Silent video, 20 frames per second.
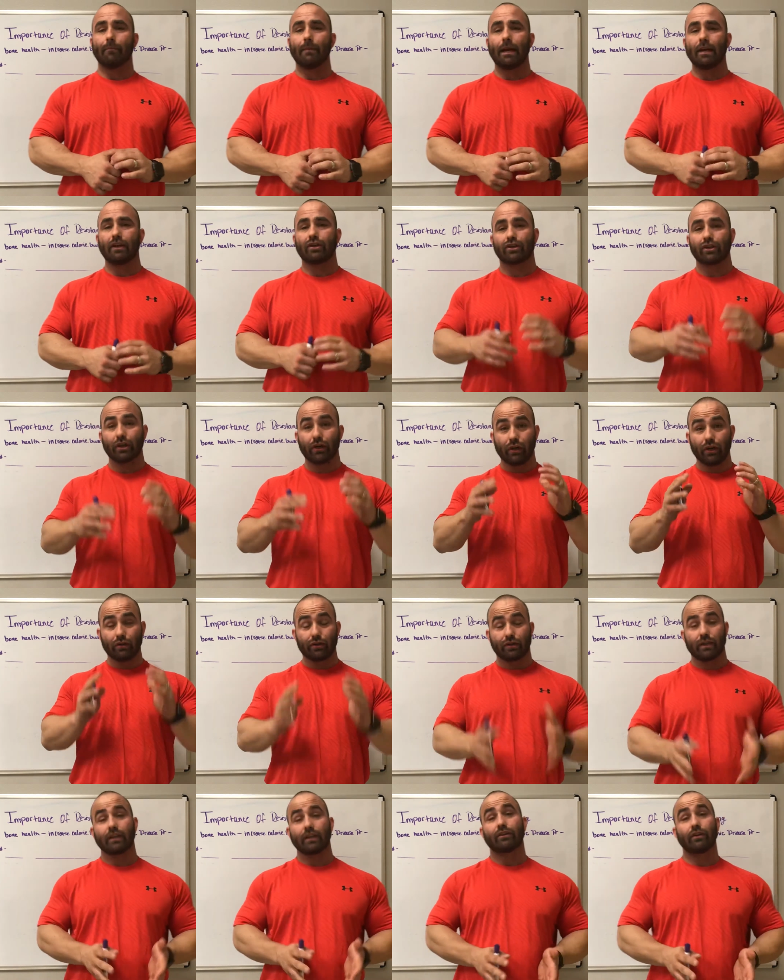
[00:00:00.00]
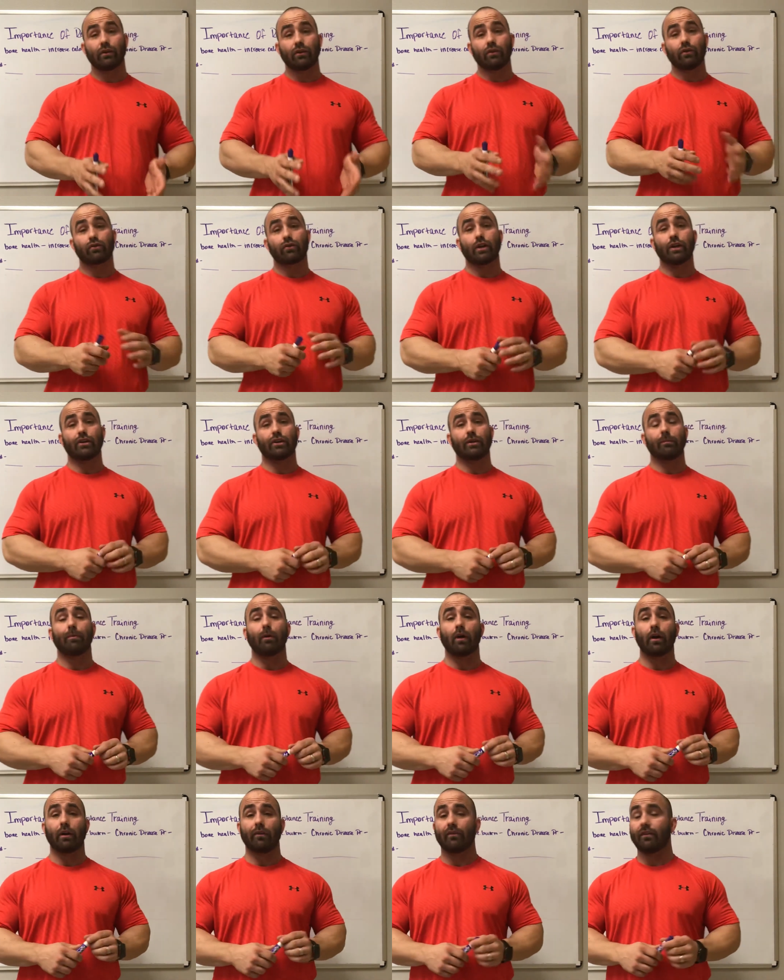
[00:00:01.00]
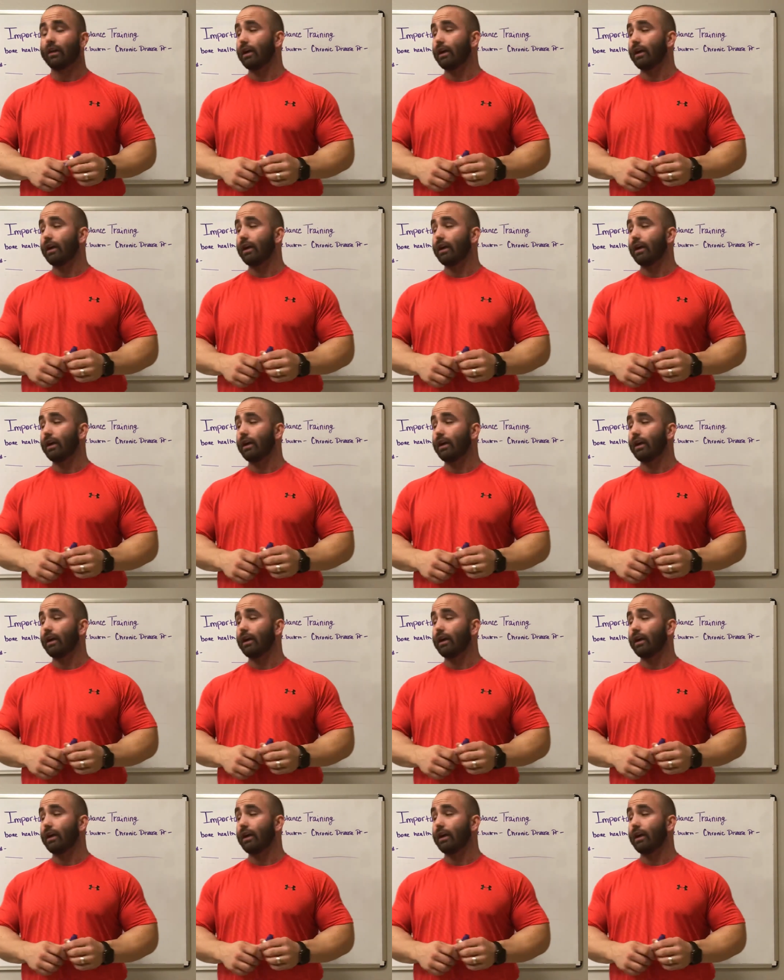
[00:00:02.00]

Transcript: make sure you stick to the nutrition part of